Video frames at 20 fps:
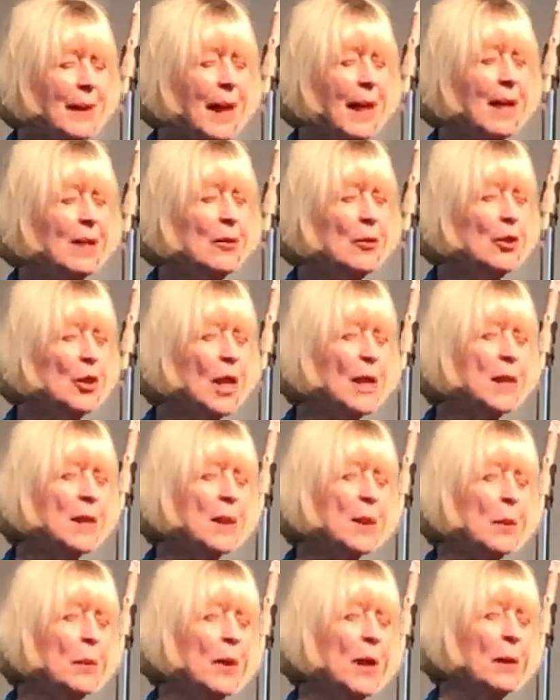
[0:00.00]
And
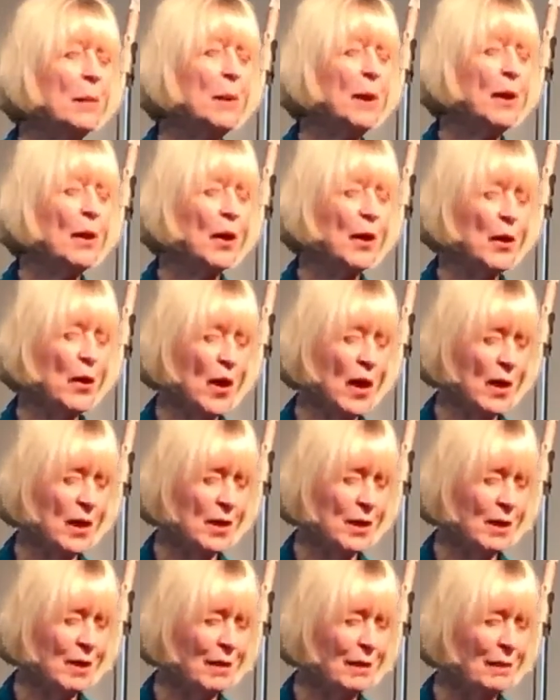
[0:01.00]
just the way we are not.